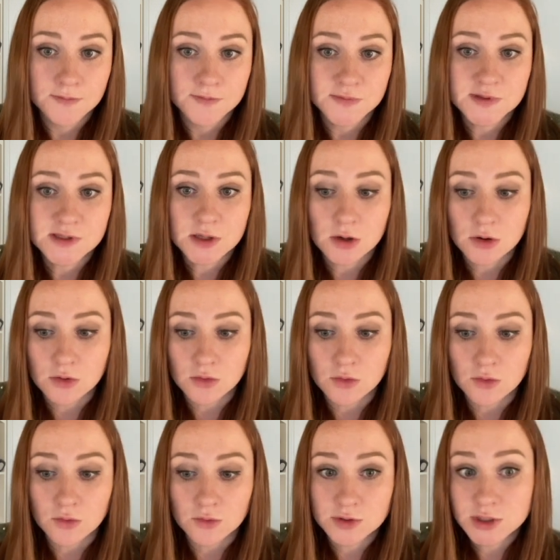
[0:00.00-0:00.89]

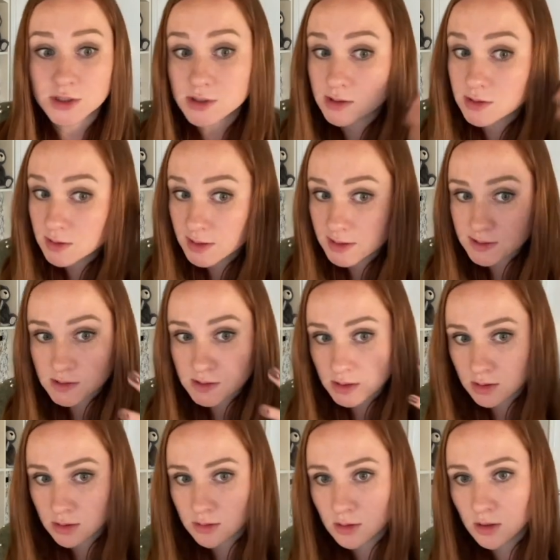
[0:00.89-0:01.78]
So just
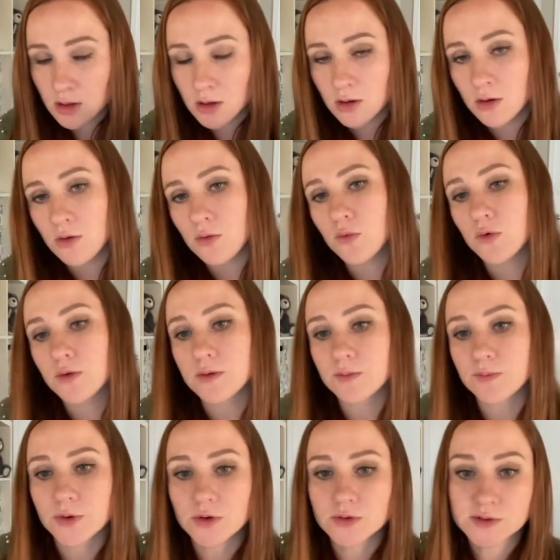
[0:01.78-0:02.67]
listen what the
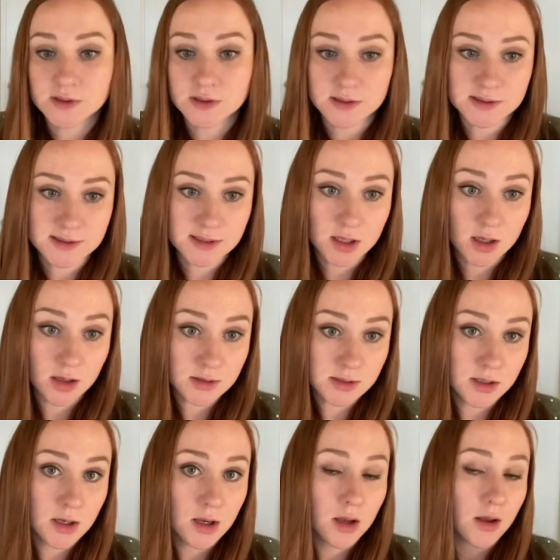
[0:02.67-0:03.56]
person
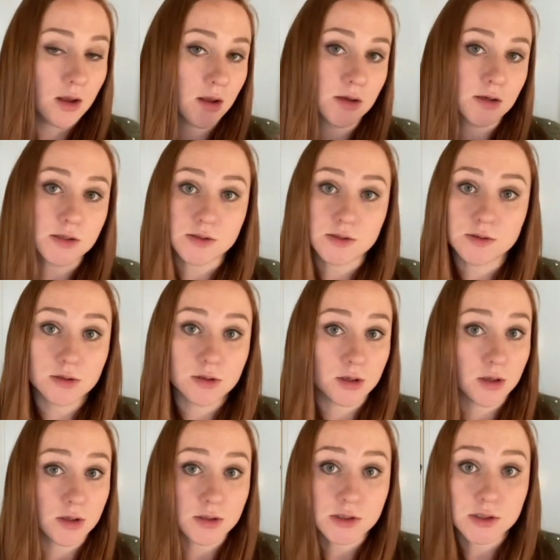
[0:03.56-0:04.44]
says,
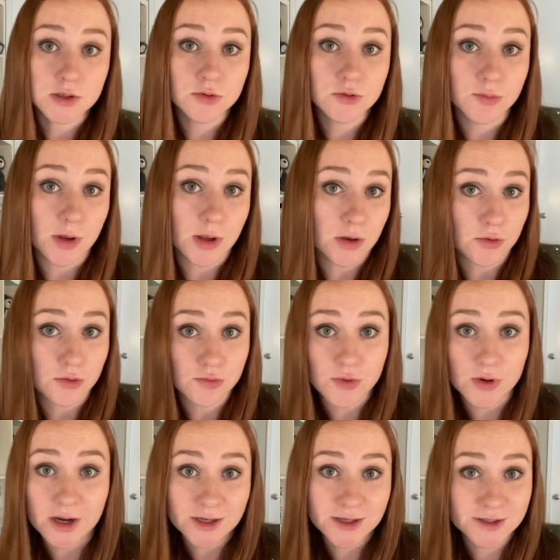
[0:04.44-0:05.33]
and you'll be all
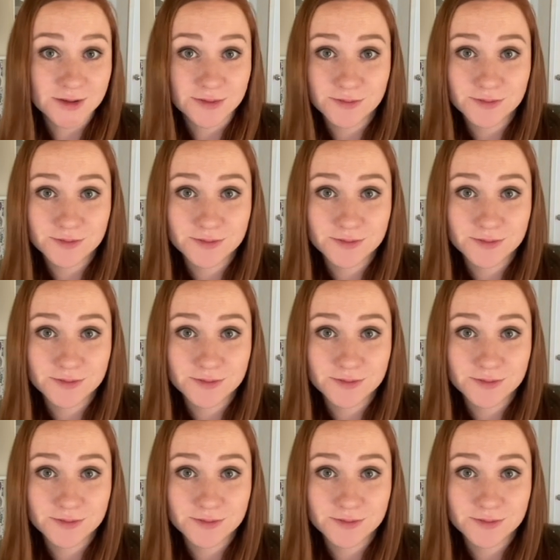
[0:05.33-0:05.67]
right.